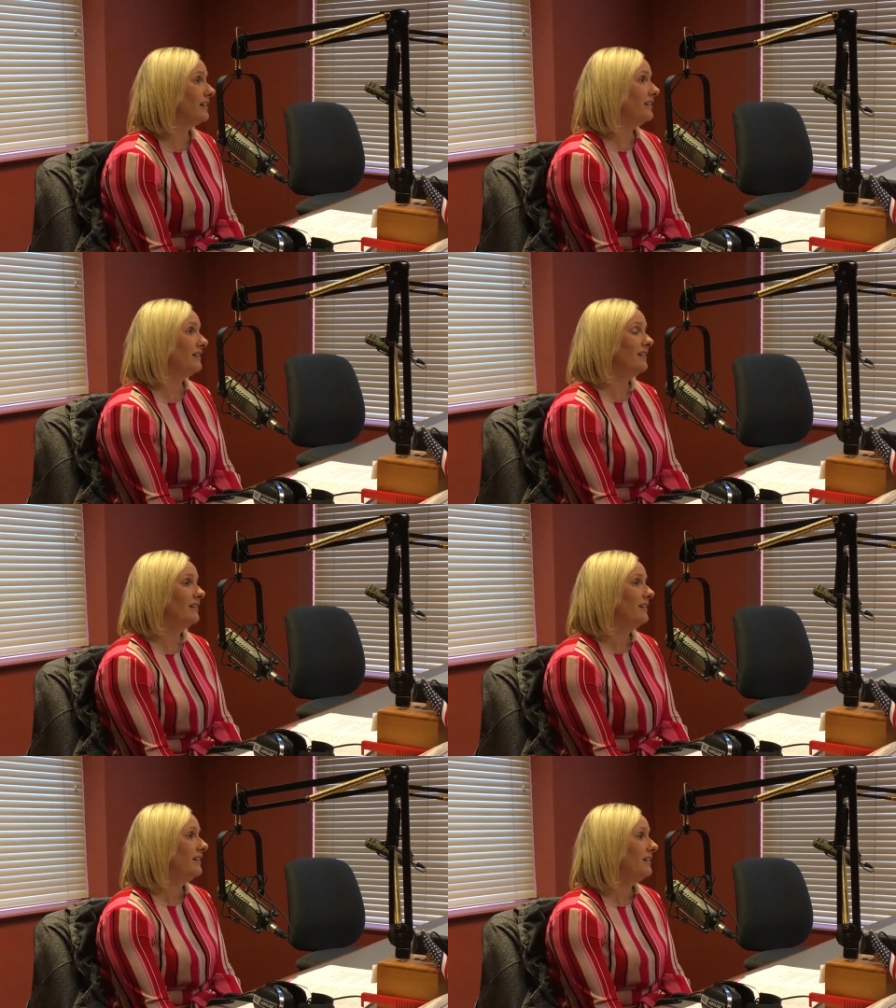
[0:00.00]
And,
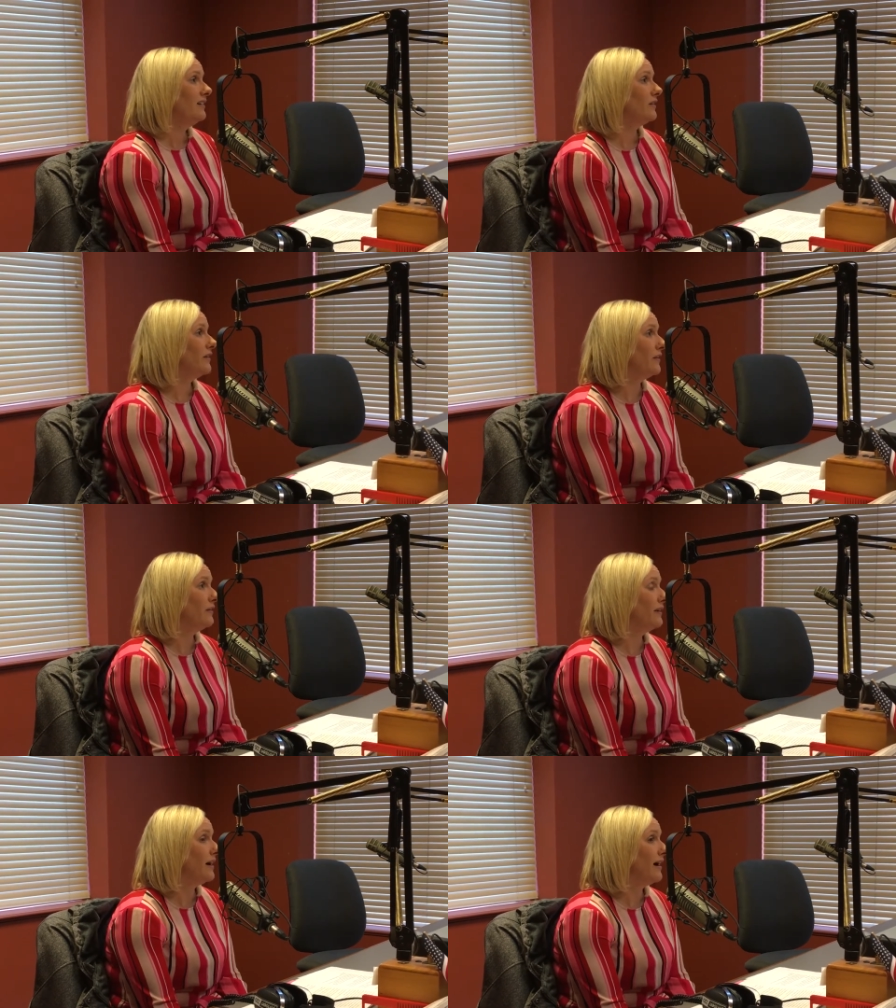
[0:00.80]

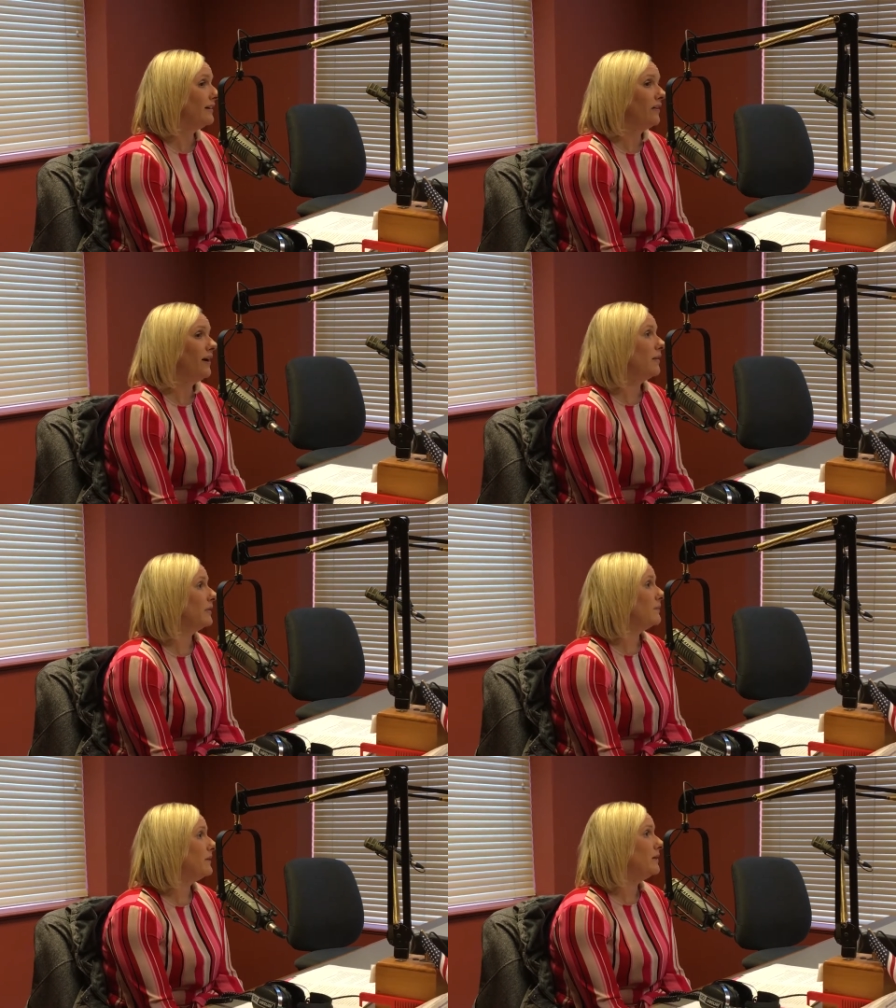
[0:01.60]
I know how
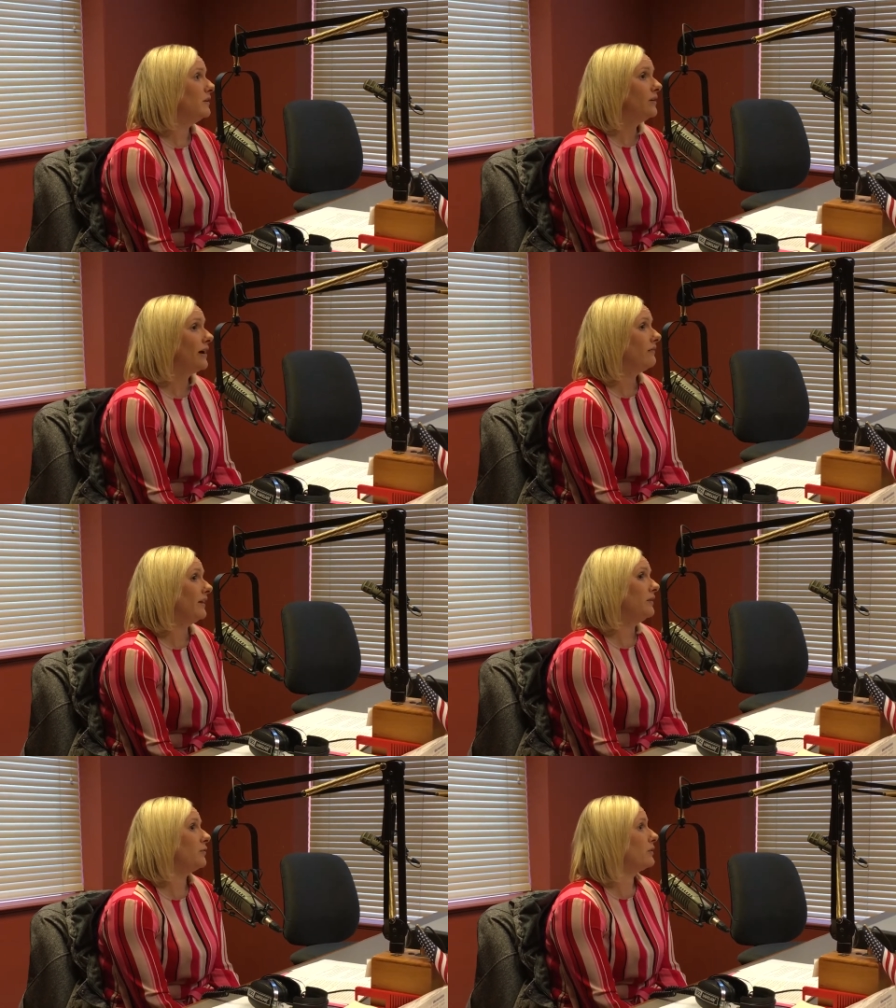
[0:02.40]
many you have,
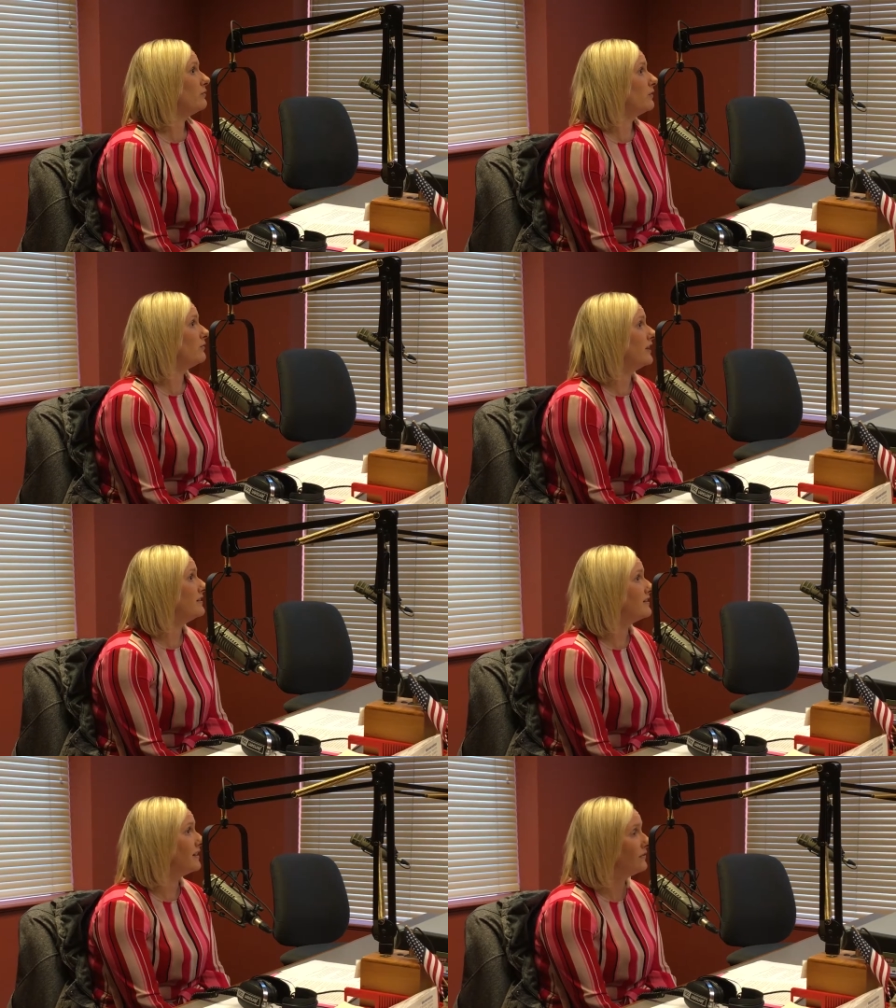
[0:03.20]
like 3 or 4
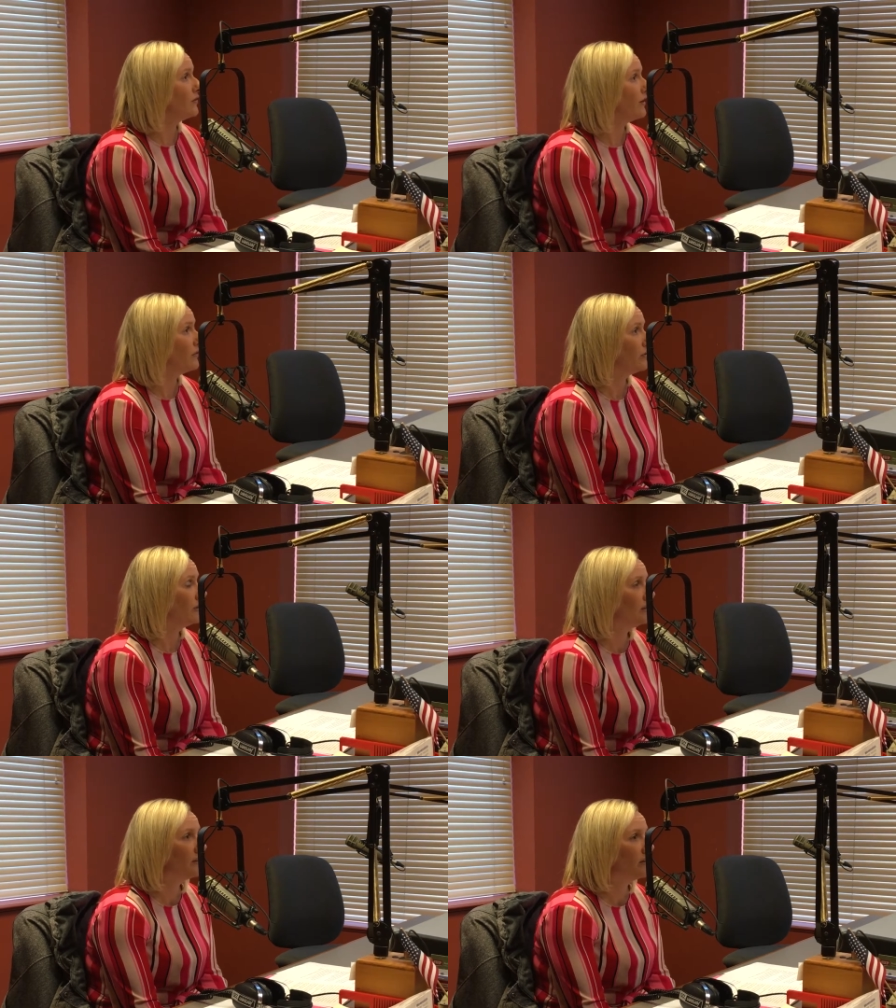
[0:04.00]
friends that have gone through
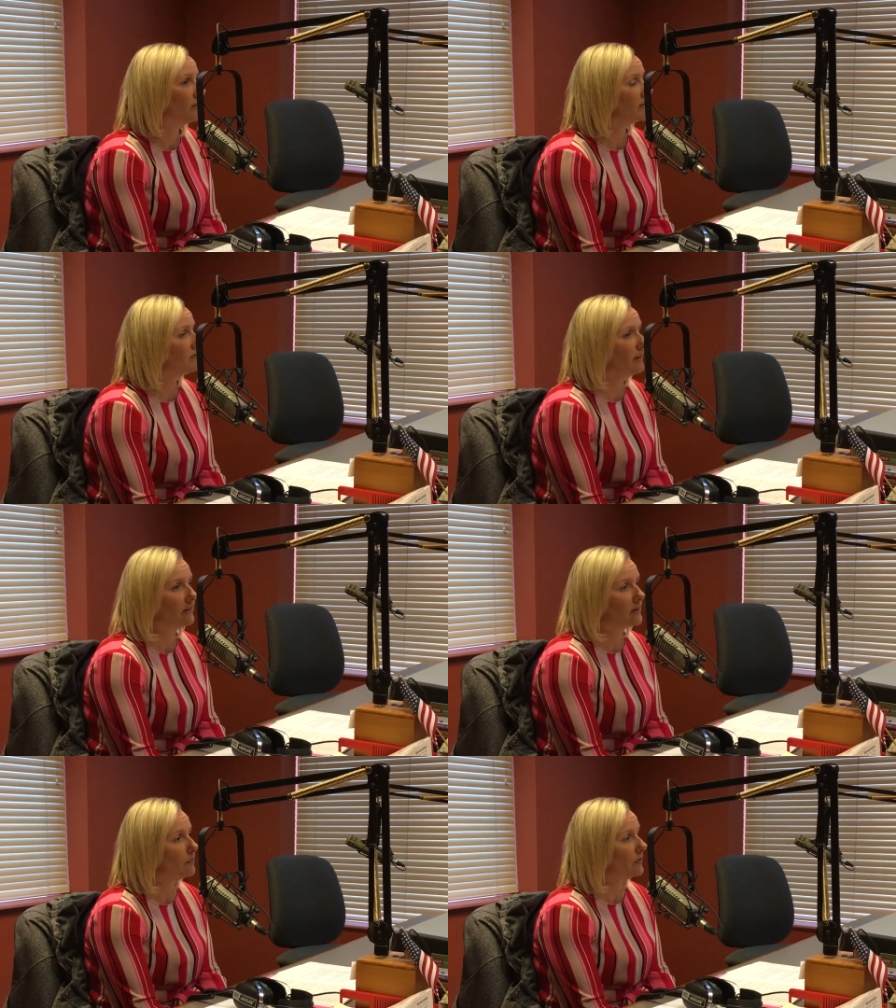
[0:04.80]
it. So it's
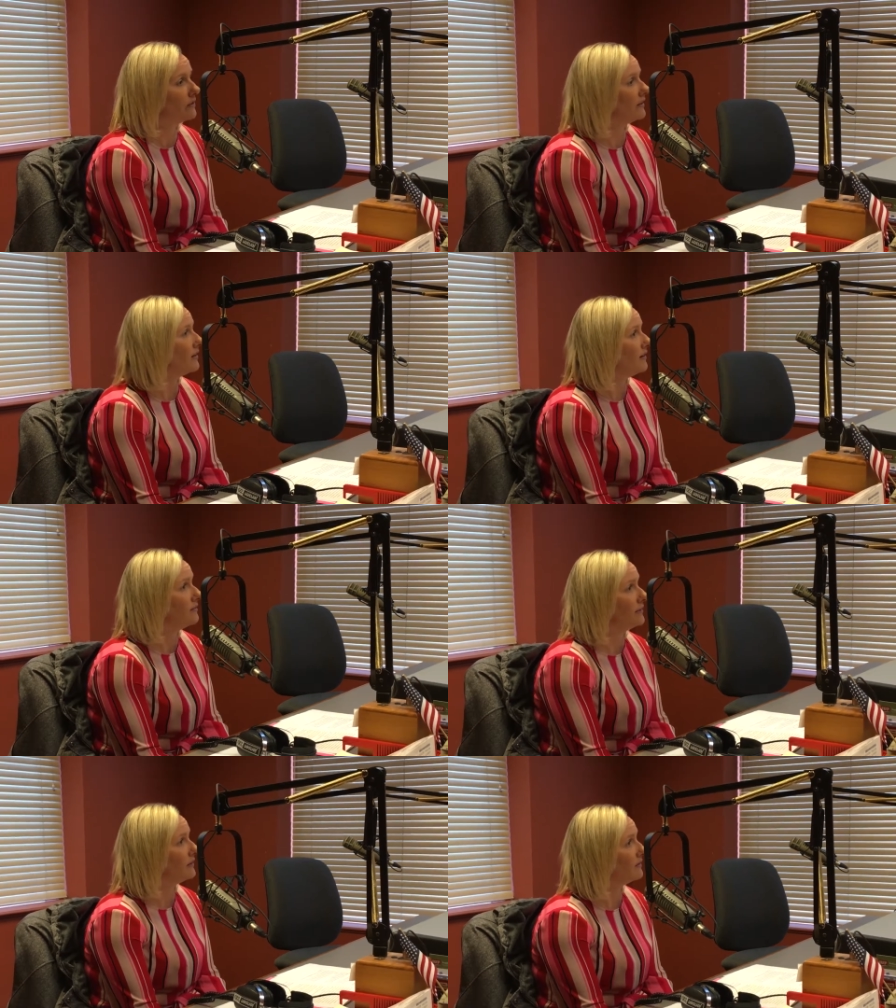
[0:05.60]
very important to
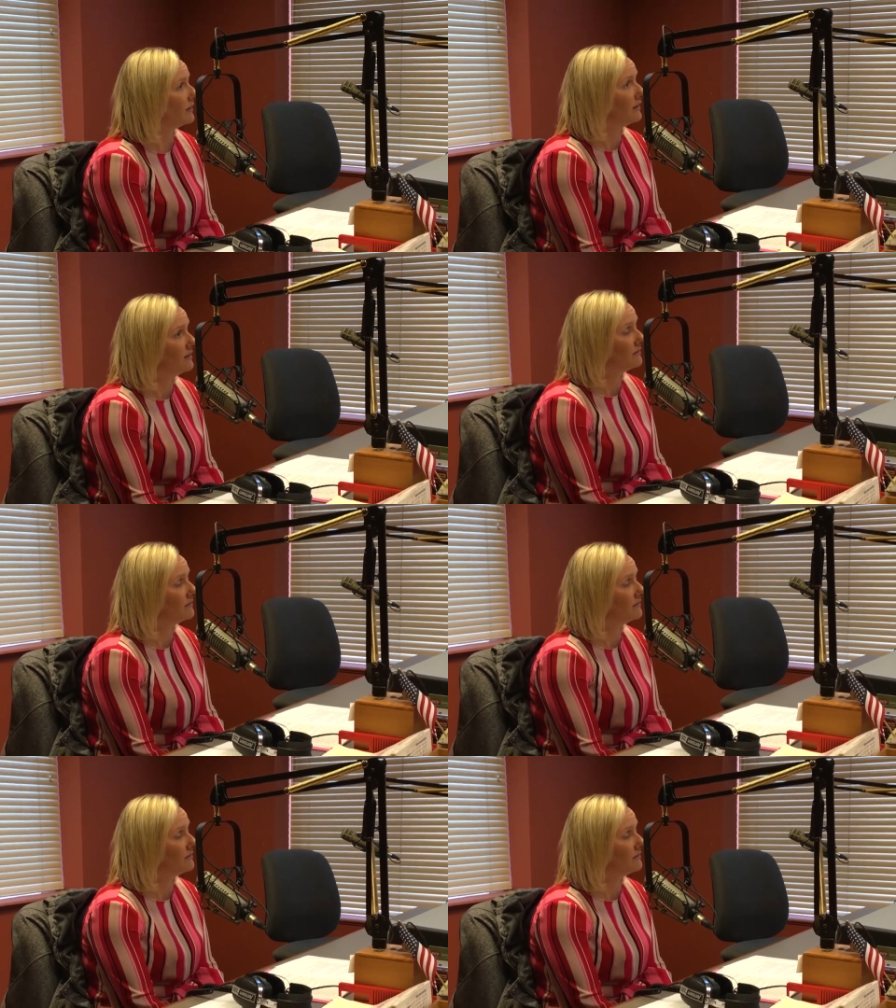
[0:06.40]
come yearly.